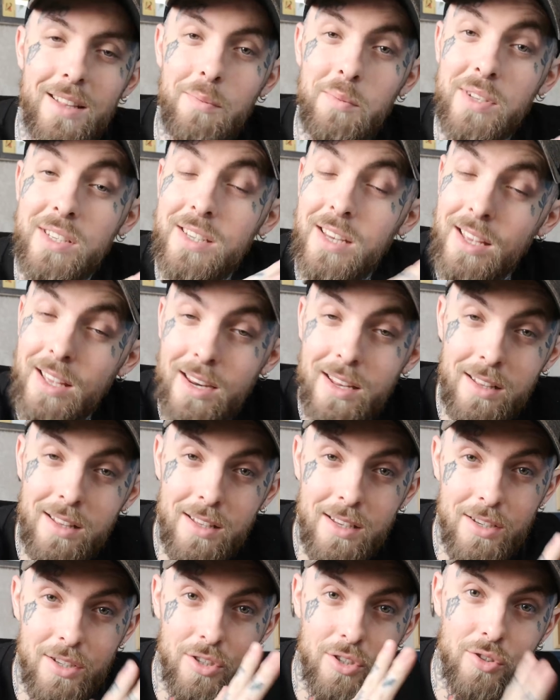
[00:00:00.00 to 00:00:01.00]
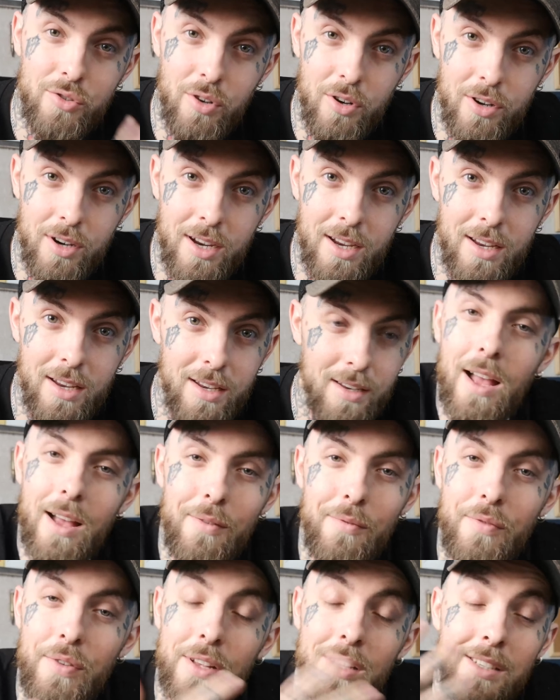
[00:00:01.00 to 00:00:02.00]
The material is stronger
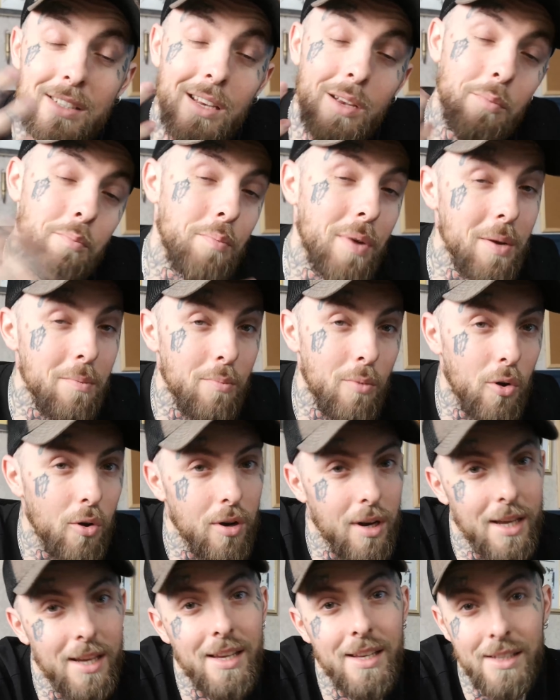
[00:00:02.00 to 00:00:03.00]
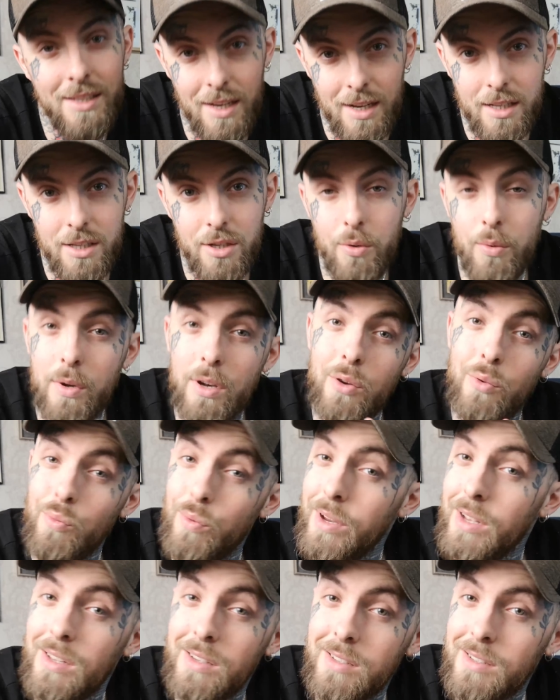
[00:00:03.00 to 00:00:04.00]
and feels a bit more like you're tattooing
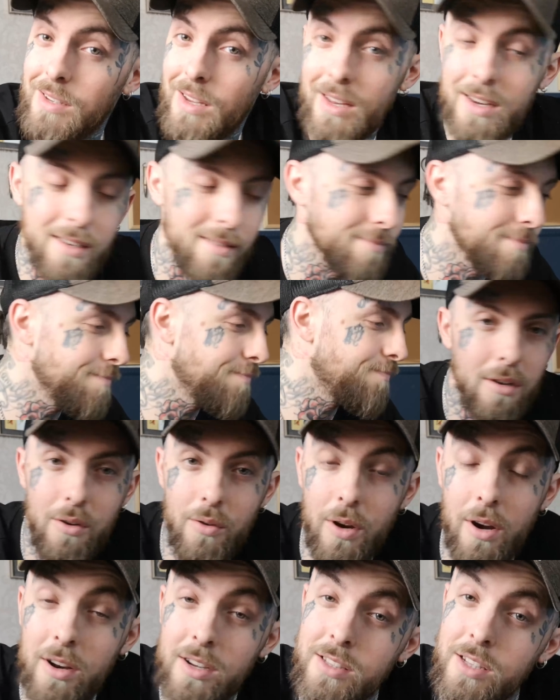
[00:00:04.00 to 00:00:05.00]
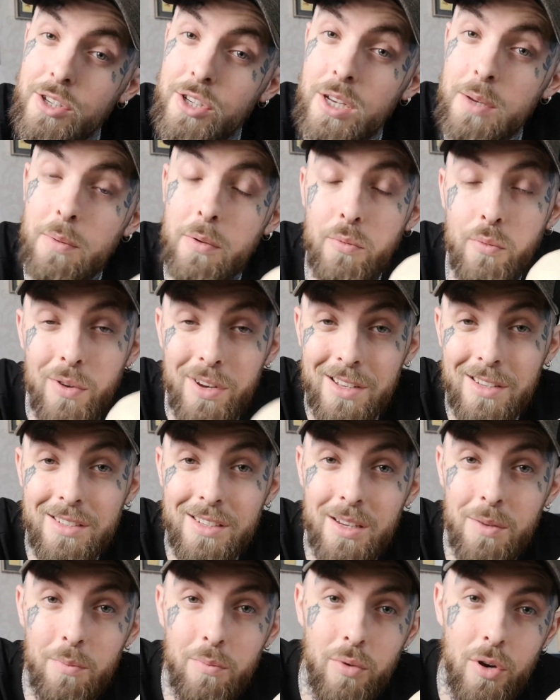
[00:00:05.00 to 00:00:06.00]
real skin, whereas the cheaper
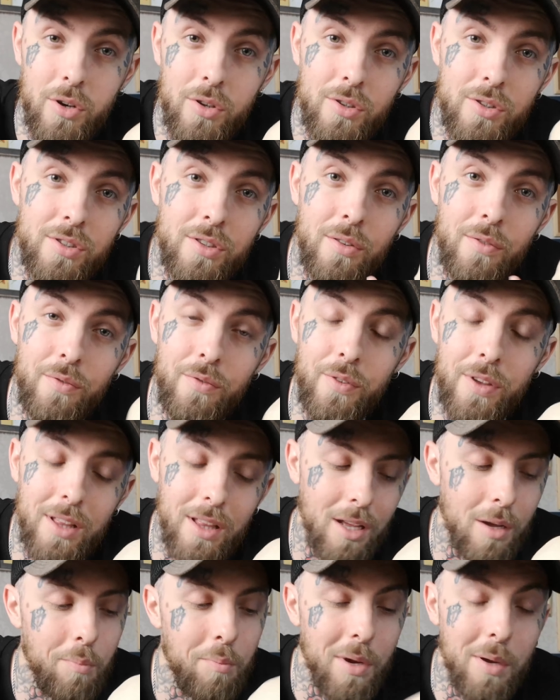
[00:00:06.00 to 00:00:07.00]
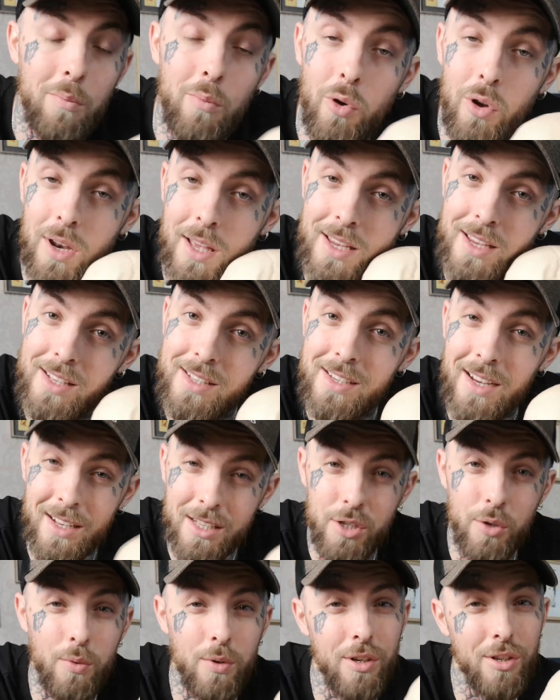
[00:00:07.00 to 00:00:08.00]
ReelSkin products feel a bit more like you're
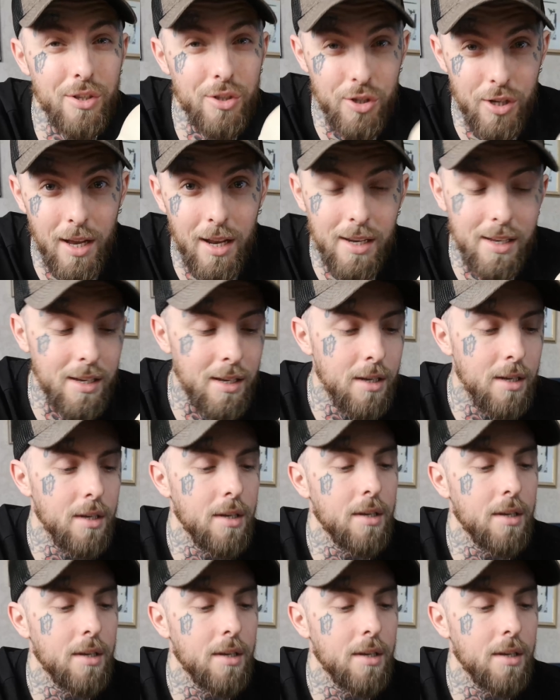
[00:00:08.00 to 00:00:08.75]
tattooing jelly.